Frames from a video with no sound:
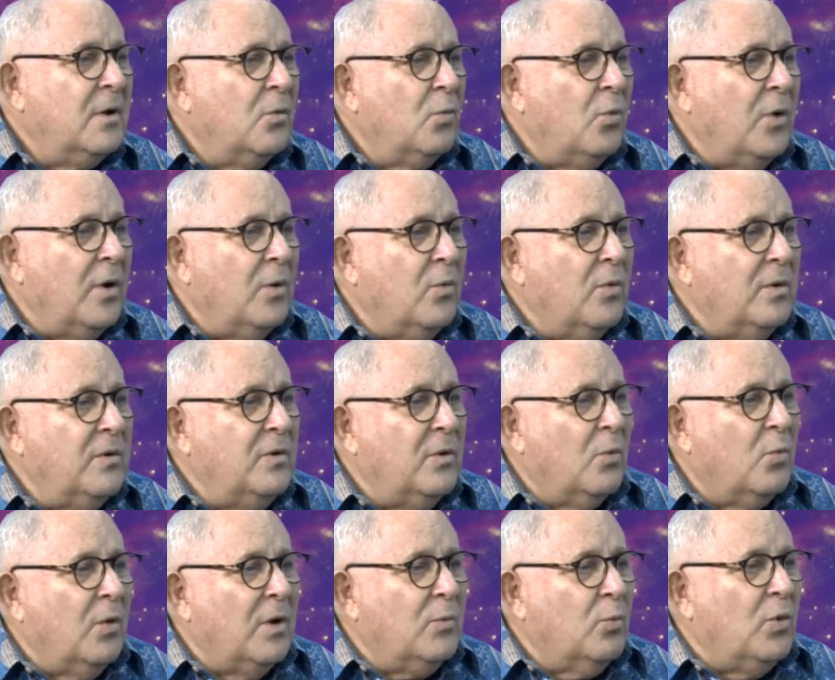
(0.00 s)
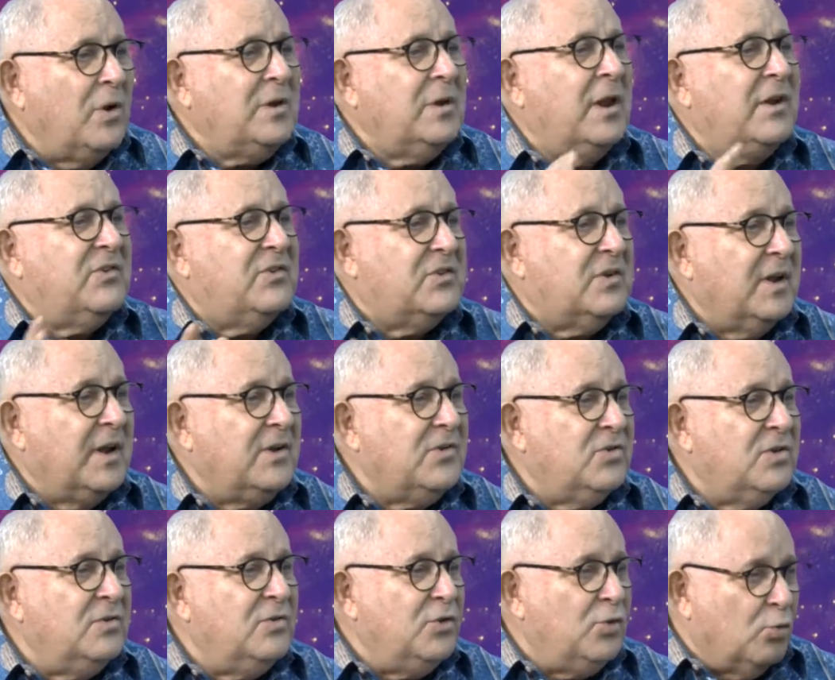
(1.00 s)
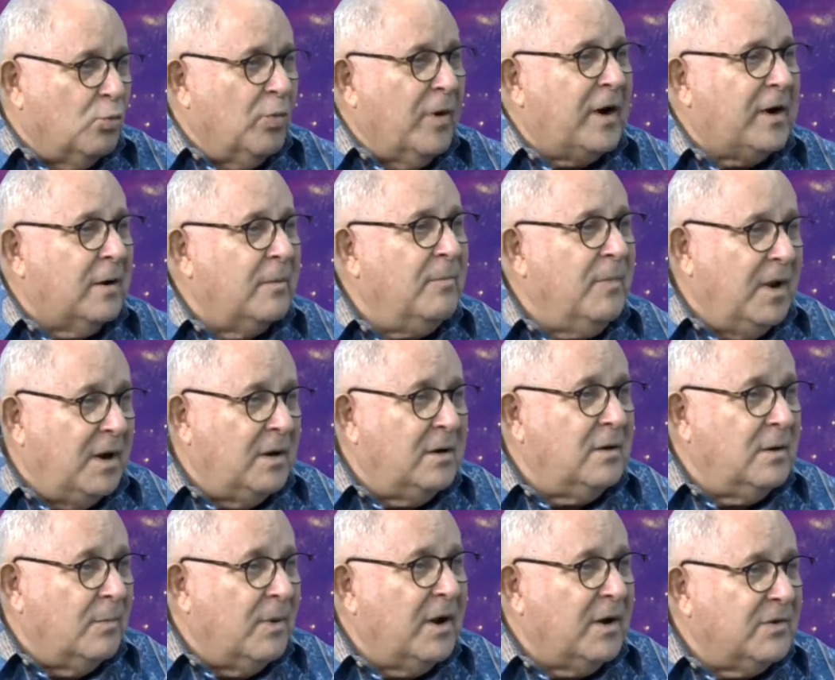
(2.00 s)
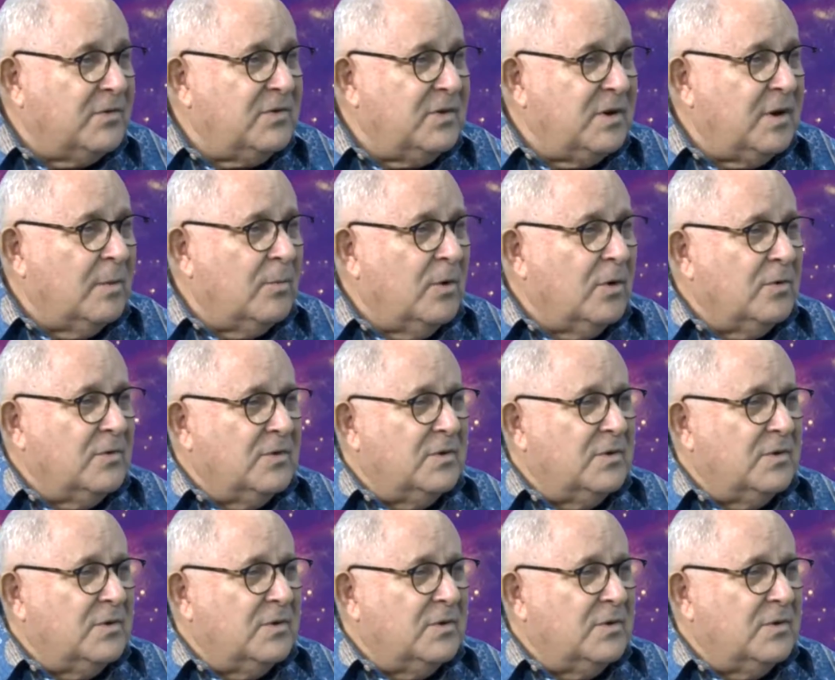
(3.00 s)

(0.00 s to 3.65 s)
What legislation do you recommend about GMOs?